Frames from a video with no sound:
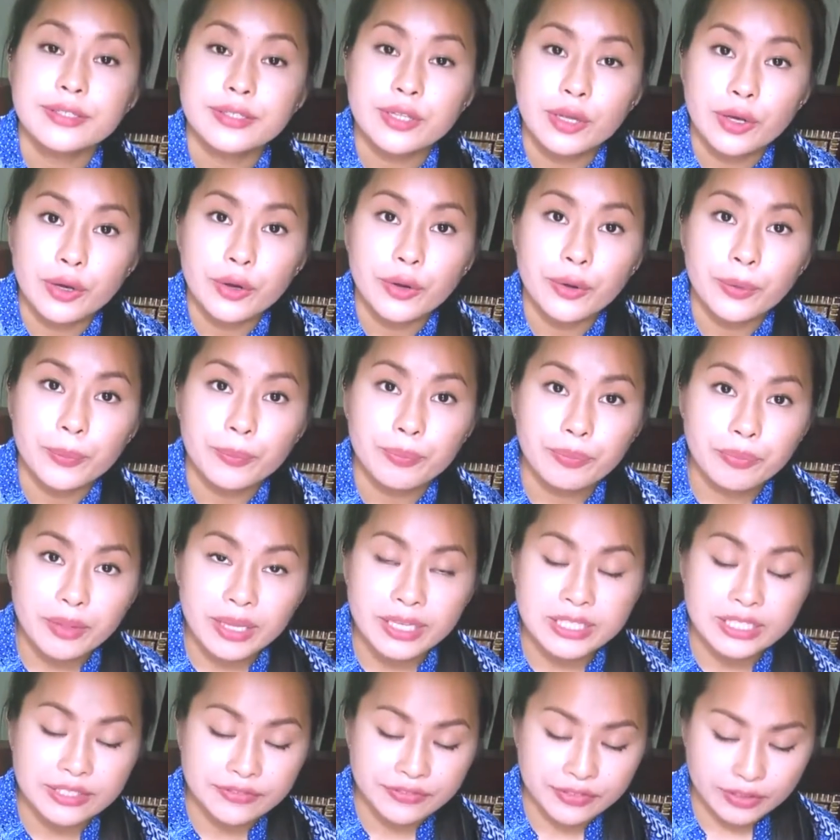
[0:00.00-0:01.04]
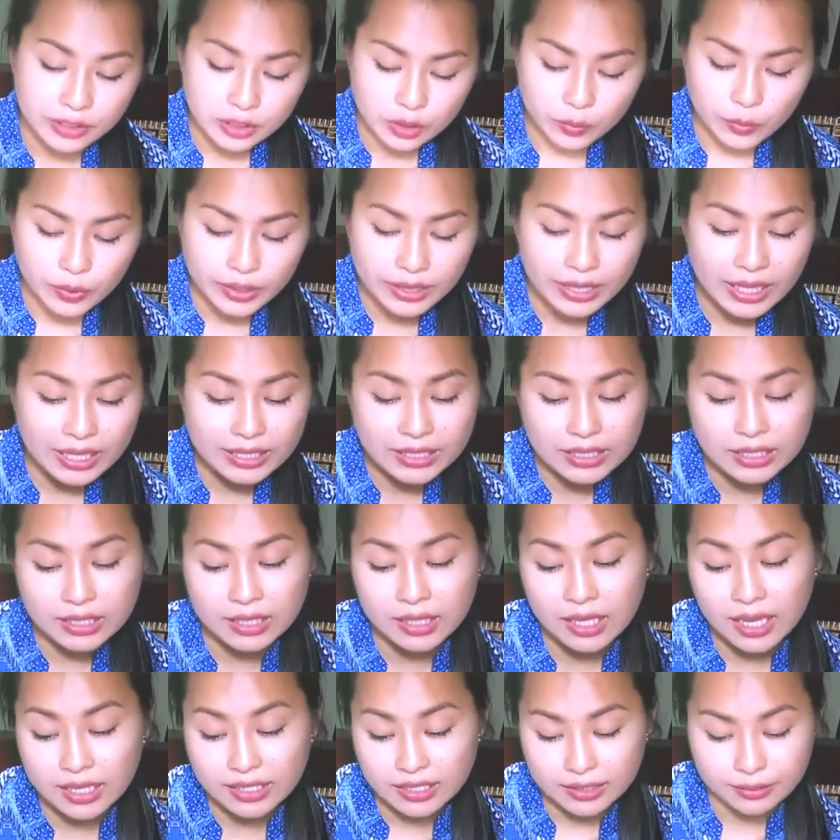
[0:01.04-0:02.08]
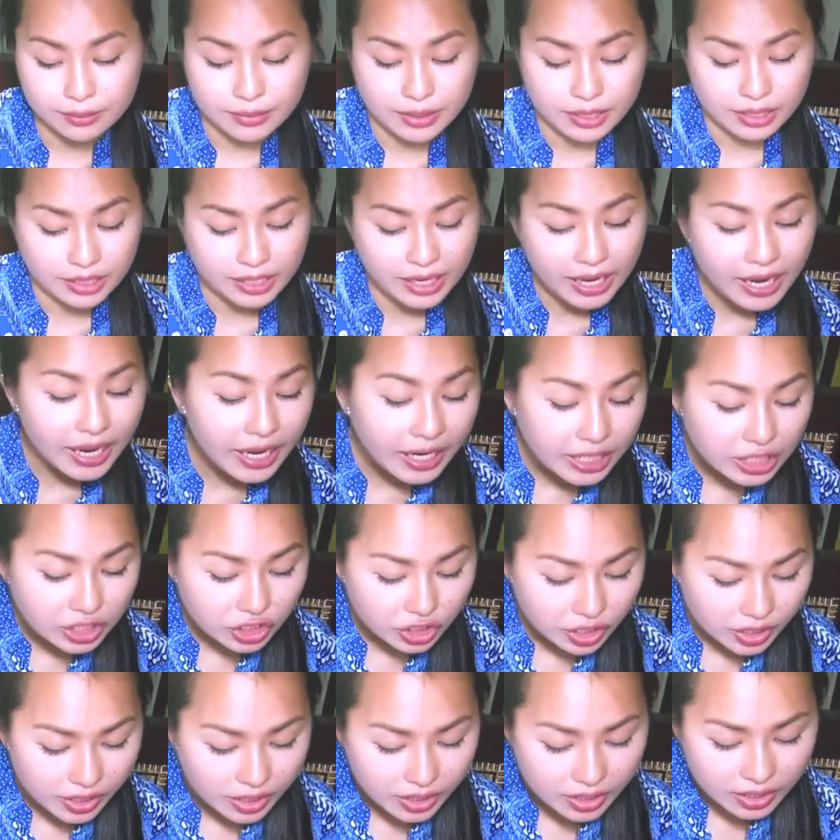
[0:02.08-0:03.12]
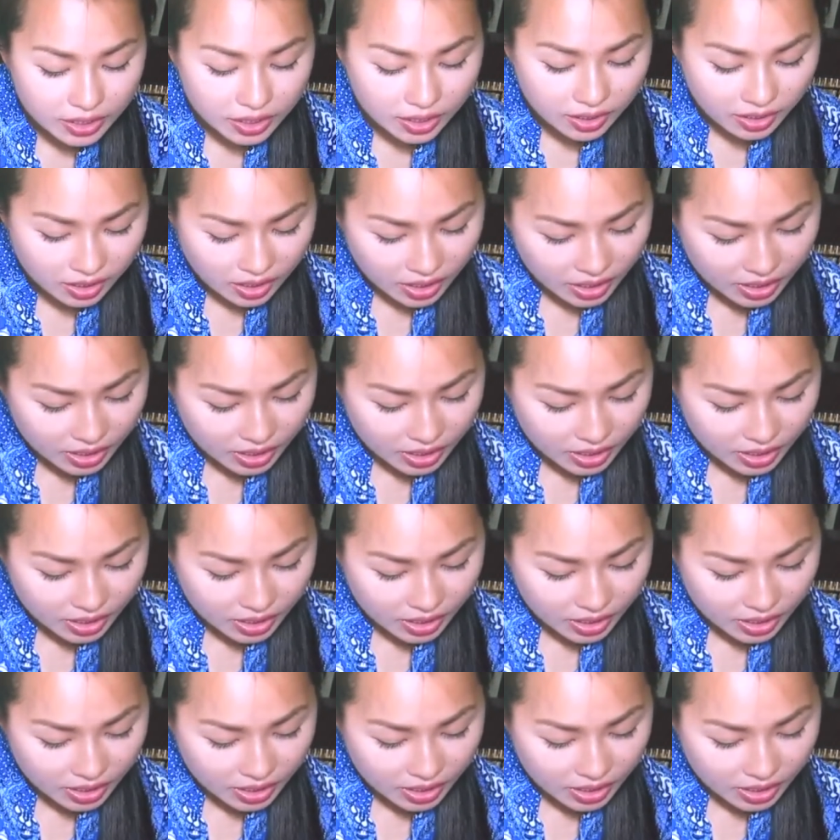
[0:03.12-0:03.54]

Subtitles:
So it's filled with lots and lots of medication,